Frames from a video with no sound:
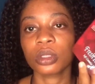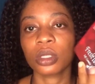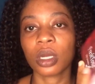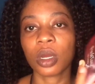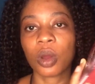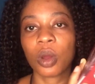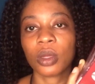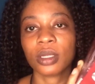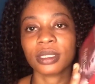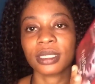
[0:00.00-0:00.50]

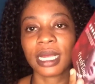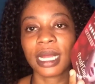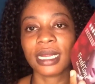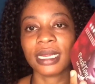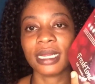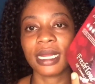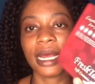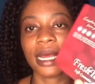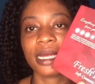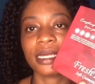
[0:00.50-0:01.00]
contact
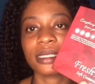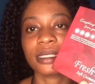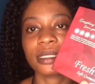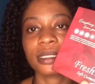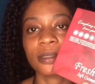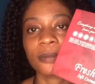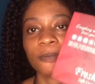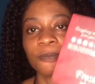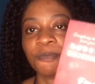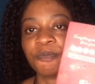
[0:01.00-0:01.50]

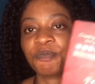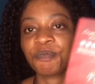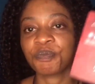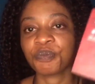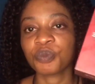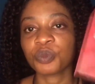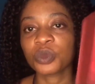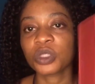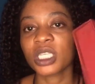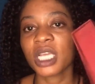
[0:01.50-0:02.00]
lens,
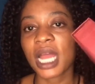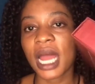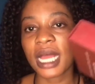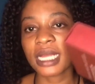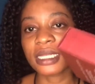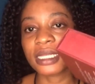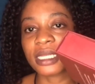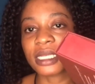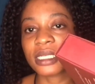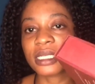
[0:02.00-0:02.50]

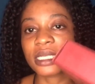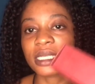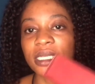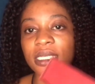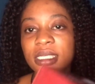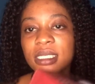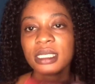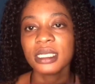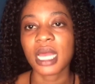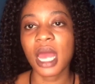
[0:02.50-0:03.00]
and this
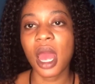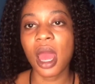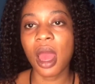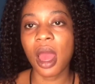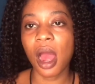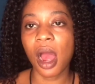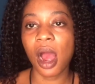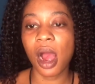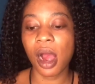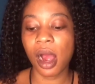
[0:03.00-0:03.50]
is
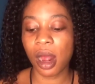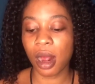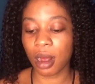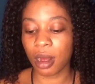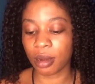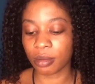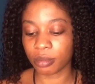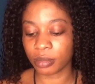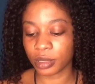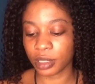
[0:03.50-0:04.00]

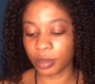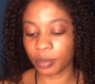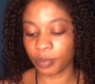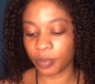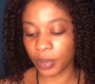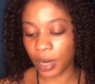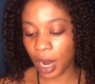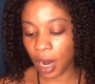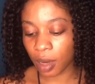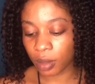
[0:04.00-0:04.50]
the
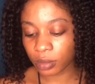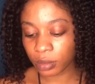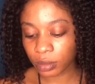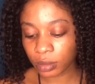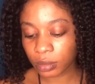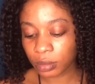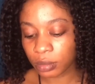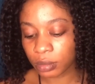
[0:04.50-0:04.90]
brown.